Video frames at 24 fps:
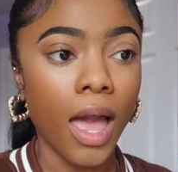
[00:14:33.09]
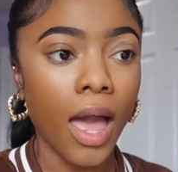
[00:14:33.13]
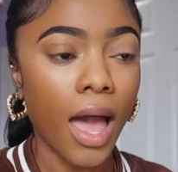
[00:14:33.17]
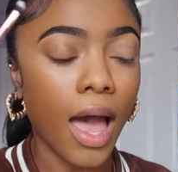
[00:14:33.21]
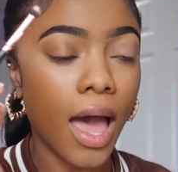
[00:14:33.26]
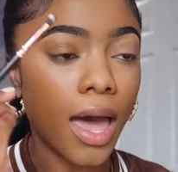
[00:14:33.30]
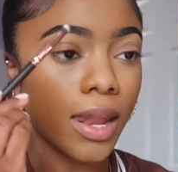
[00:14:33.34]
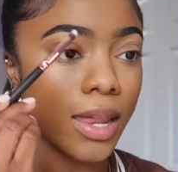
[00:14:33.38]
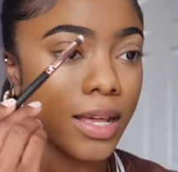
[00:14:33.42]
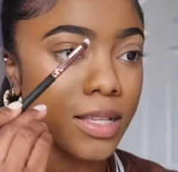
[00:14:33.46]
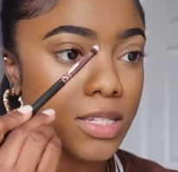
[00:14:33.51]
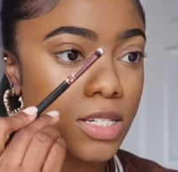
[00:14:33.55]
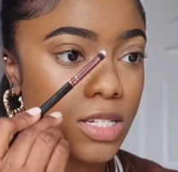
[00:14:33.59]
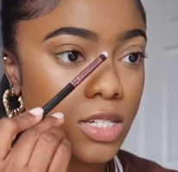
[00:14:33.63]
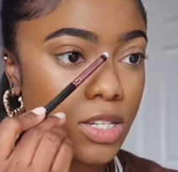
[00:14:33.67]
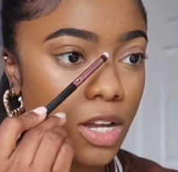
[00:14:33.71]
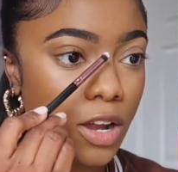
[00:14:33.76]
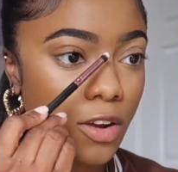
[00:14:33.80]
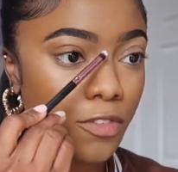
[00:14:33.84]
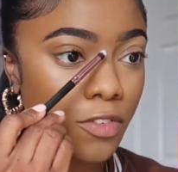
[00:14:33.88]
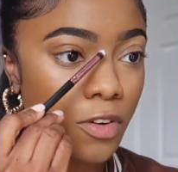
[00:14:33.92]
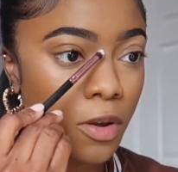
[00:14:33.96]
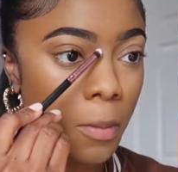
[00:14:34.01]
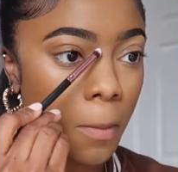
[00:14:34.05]
I like to
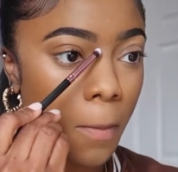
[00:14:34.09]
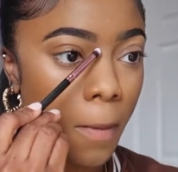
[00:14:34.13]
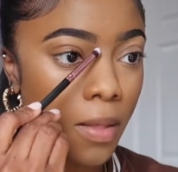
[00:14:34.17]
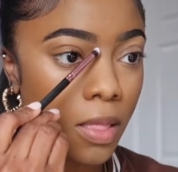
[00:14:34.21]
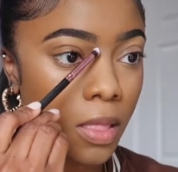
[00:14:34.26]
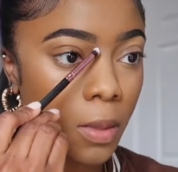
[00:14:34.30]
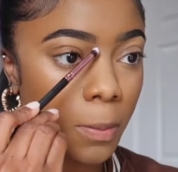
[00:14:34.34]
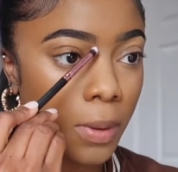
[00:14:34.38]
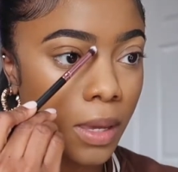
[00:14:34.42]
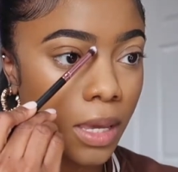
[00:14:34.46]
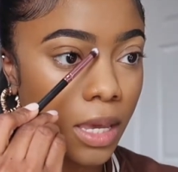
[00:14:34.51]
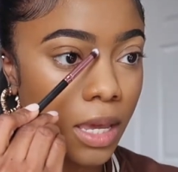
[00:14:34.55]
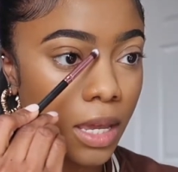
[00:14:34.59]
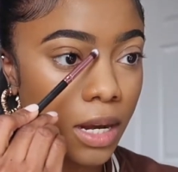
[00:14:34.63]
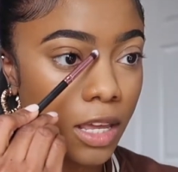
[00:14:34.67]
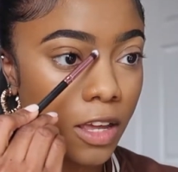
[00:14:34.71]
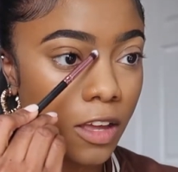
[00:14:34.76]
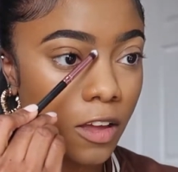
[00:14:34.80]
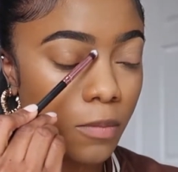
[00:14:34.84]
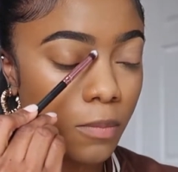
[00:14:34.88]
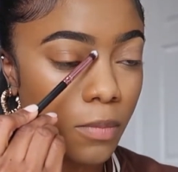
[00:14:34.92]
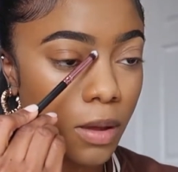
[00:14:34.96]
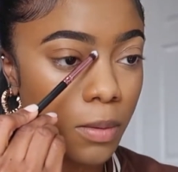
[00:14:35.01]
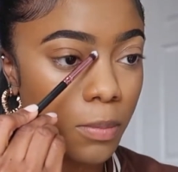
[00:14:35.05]
start from the beginning
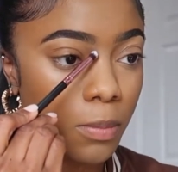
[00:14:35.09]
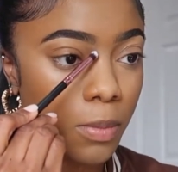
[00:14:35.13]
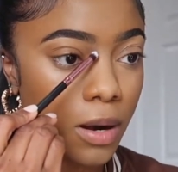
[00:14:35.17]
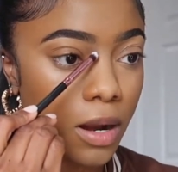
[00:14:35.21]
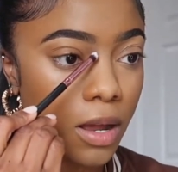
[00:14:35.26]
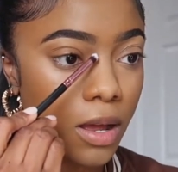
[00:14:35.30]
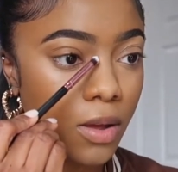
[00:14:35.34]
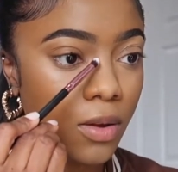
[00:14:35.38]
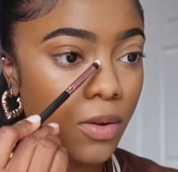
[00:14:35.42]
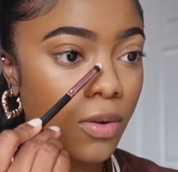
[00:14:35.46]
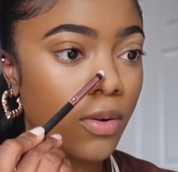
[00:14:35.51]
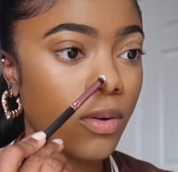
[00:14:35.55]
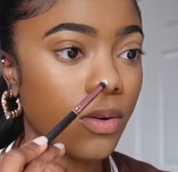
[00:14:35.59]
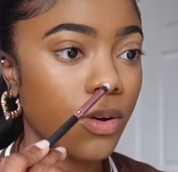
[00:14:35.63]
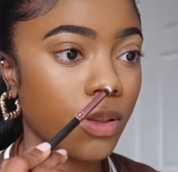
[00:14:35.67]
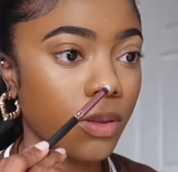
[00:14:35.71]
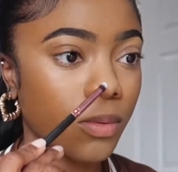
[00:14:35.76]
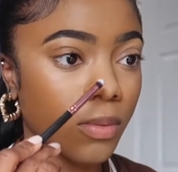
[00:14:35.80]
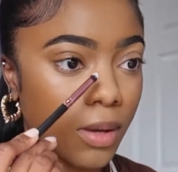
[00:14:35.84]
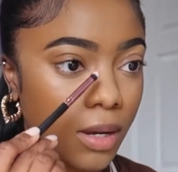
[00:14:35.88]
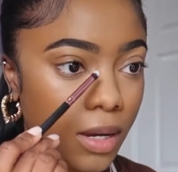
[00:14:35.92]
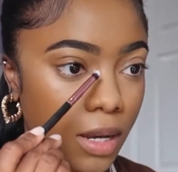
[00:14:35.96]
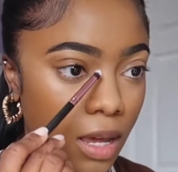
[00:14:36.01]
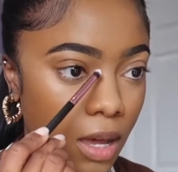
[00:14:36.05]
of my brow all the
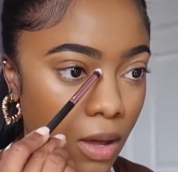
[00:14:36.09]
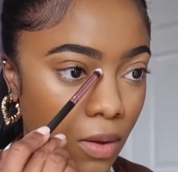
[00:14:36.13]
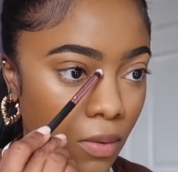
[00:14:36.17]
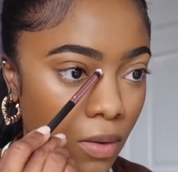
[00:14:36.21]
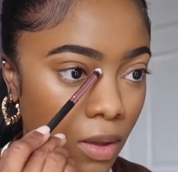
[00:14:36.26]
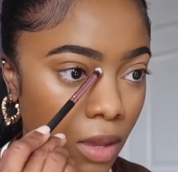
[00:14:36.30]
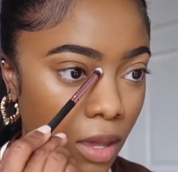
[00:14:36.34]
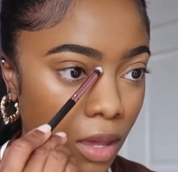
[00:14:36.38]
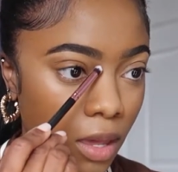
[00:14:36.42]
way down.